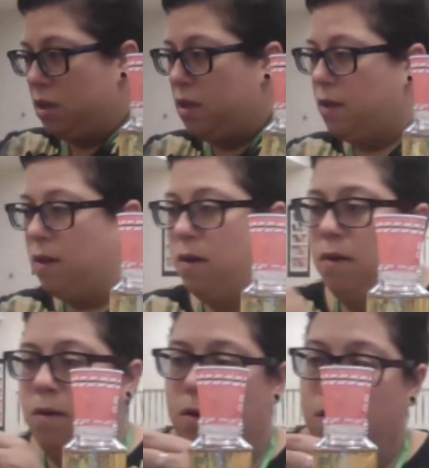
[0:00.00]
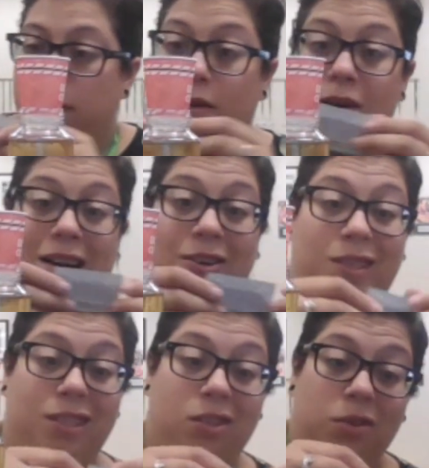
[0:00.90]
So there are
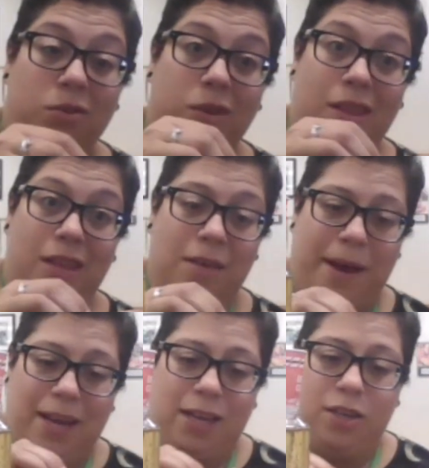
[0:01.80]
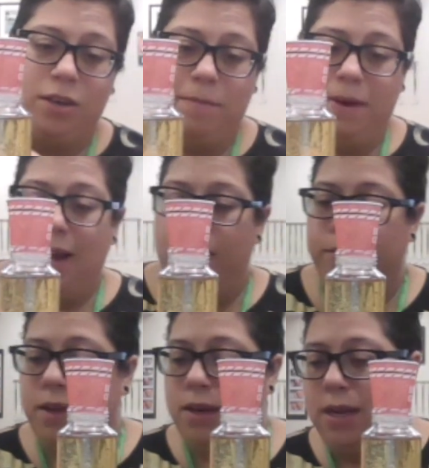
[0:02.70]
actually 2 in this package here, but I
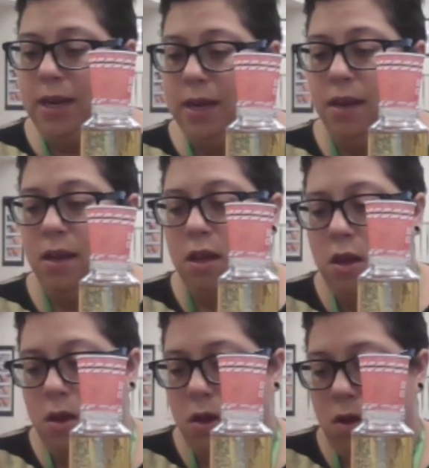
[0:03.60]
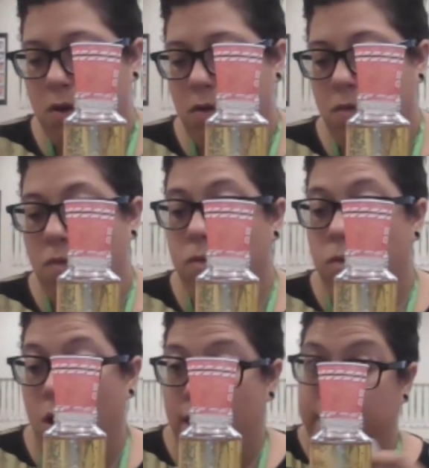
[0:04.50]
only need
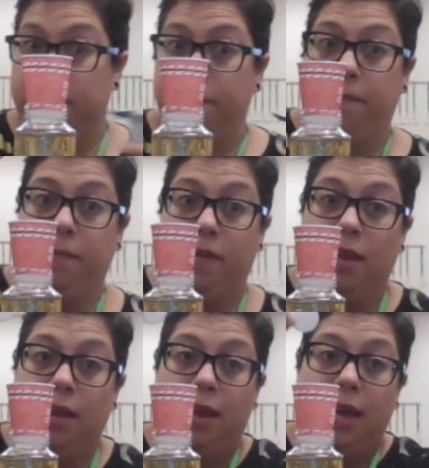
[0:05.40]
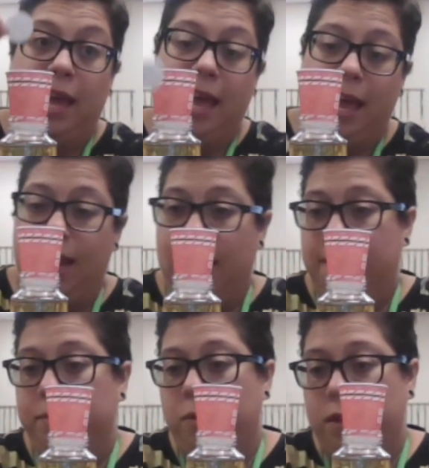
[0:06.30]
1. And
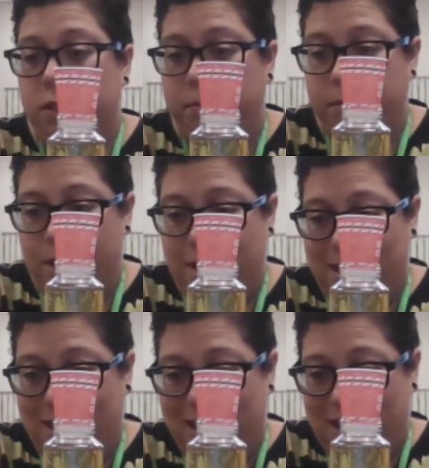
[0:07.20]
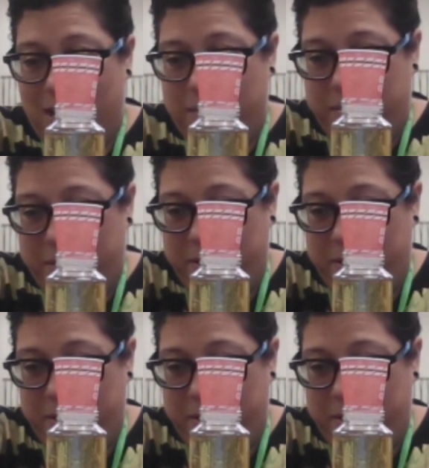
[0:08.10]
I'm going to break it up.